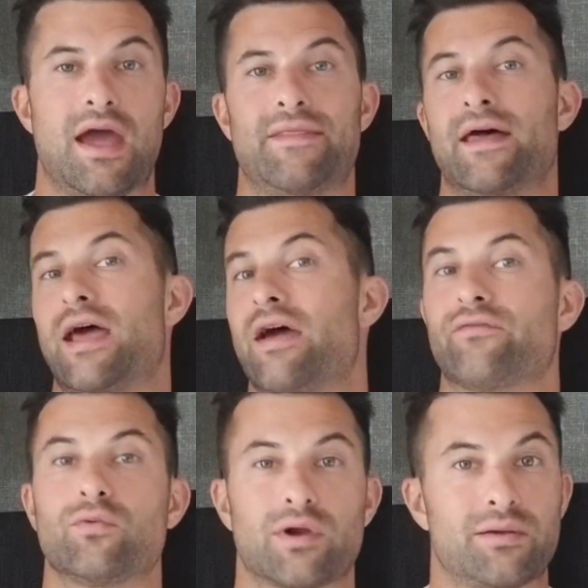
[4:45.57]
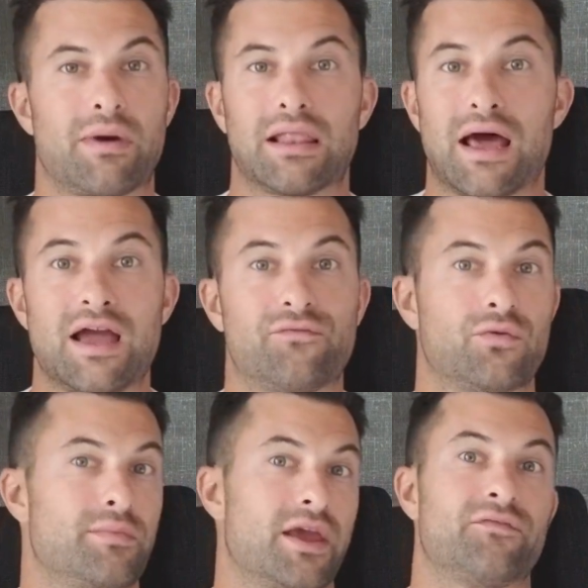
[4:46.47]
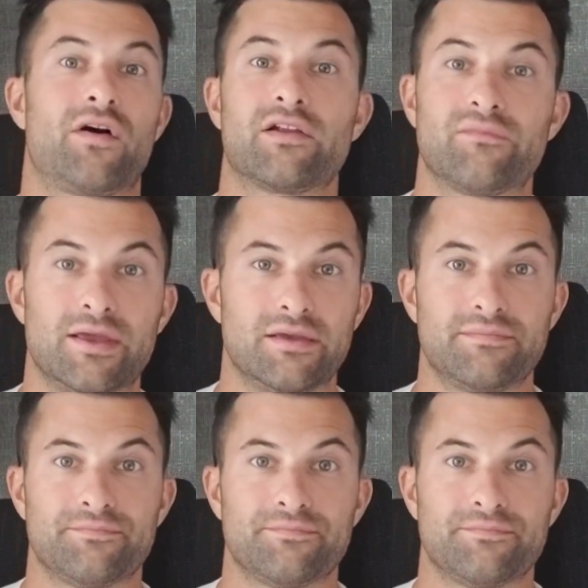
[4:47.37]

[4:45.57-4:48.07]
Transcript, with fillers: and that everyone in my life would make fun of me